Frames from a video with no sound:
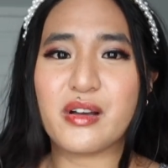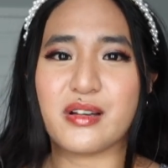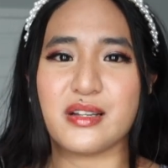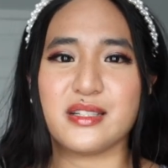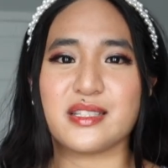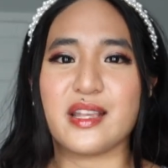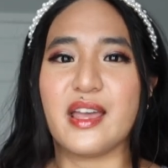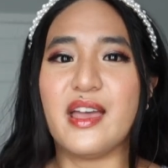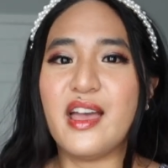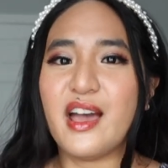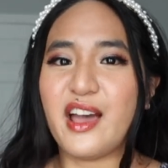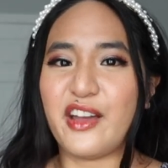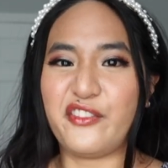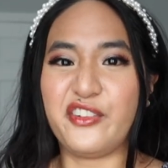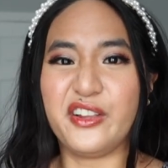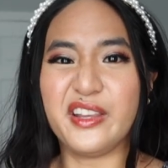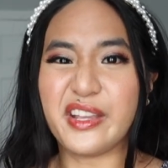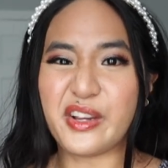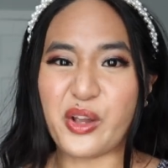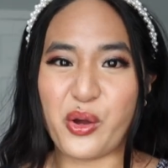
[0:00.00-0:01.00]
because I
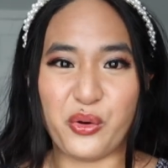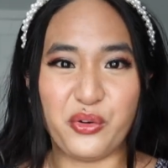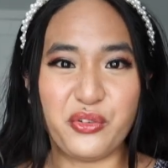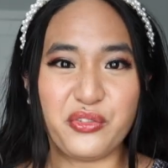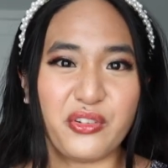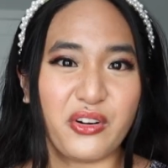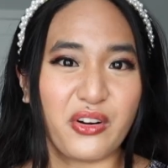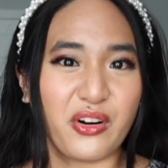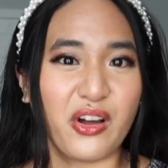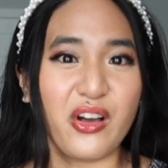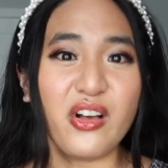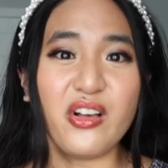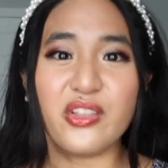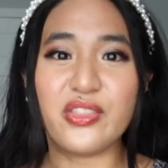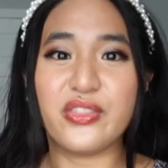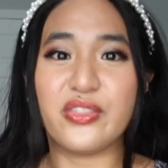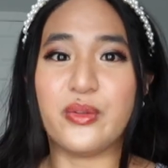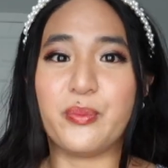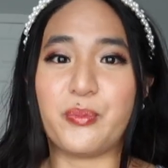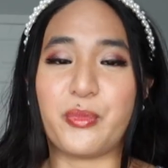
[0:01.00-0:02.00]
feel like overall
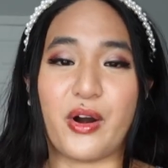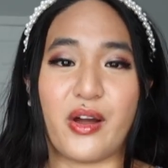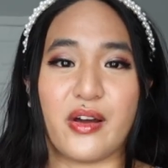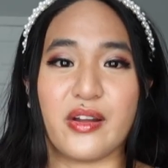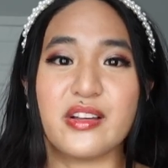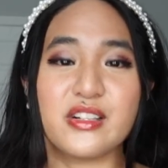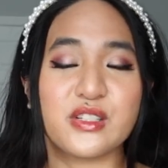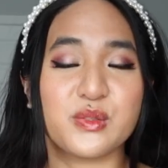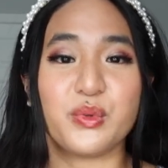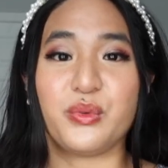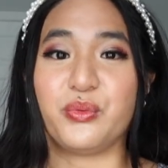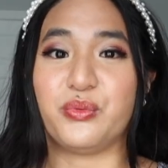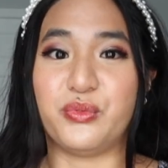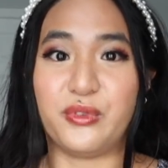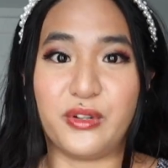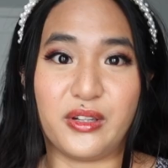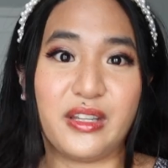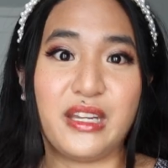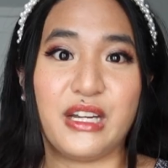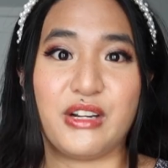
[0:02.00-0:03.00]
the products were
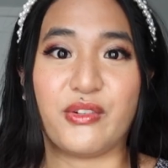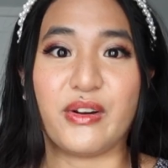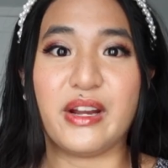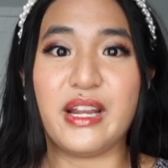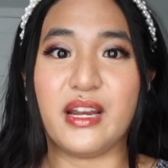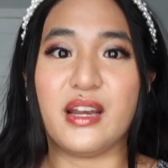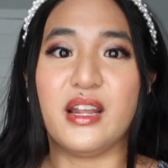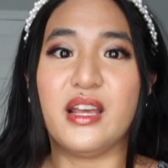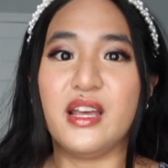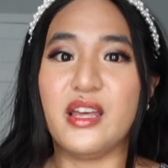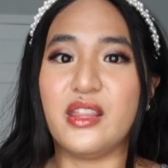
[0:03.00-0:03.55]
really great.